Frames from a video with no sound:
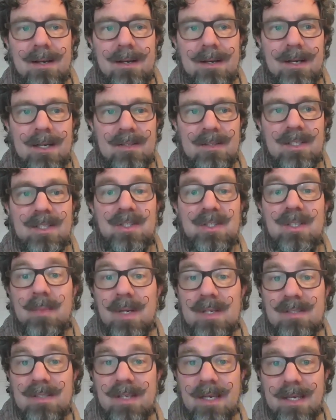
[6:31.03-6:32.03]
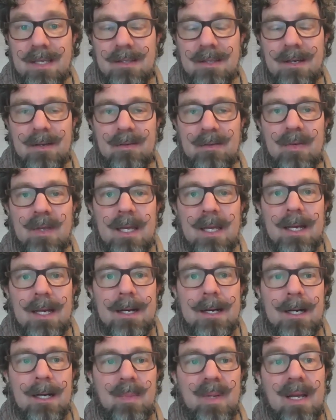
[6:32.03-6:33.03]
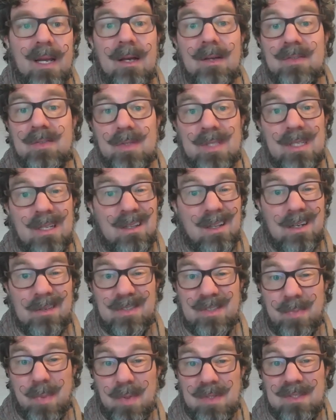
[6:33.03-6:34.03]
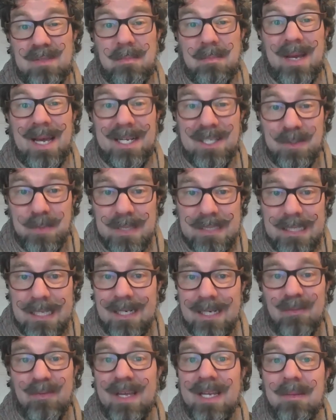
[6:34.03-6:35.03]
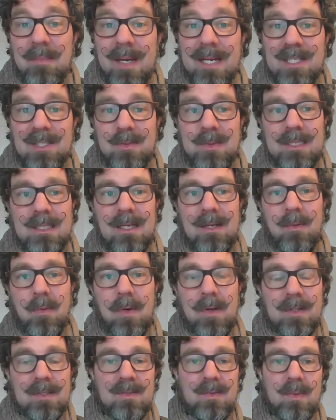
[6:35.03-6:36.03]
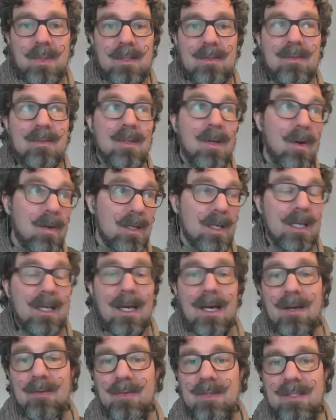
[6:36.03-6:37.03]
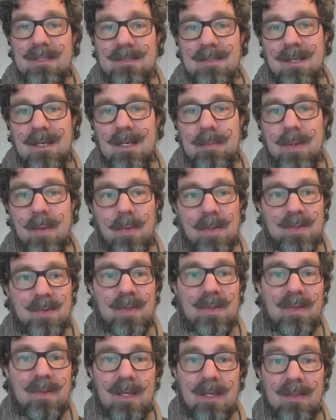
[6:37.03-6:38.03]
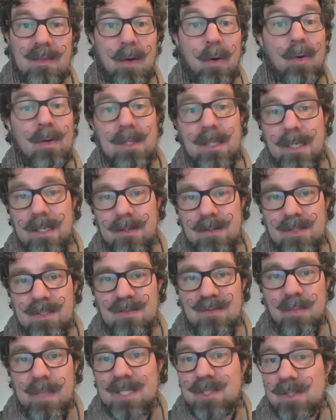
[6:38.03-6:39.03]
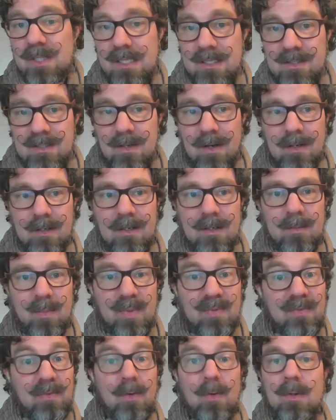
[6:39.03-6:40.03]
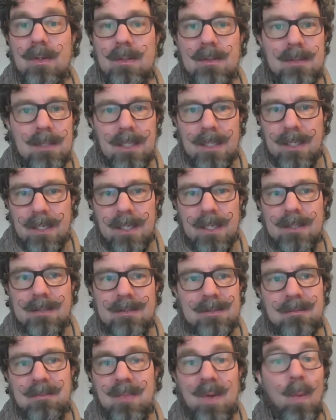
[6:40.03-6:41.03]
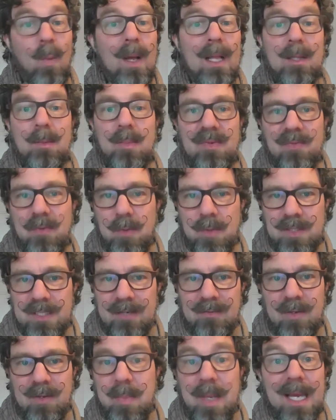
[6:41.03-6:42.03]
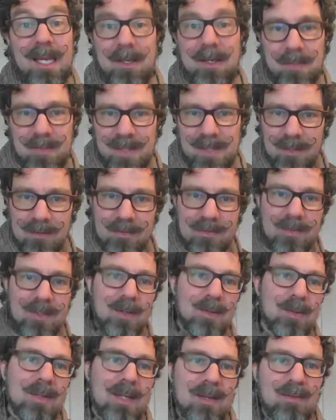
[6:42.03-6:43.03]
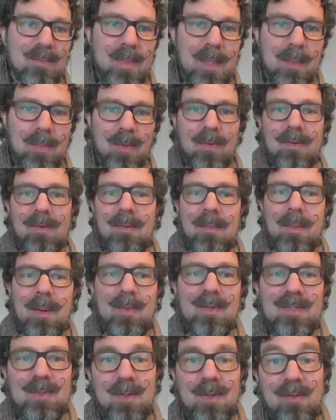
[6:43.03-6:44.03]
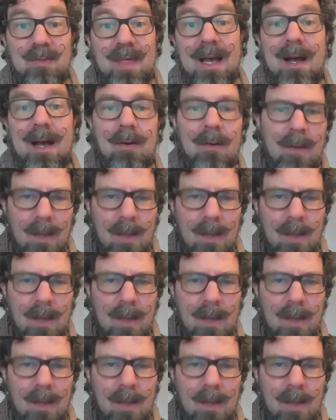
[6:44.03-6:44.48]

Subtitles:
essentially my second life. But I also did a lot of sports management and event management. I worked with CONCACAF at the time. I worked with in the early years of Major League Soccer, well before David Beckham, if people will remember sort of how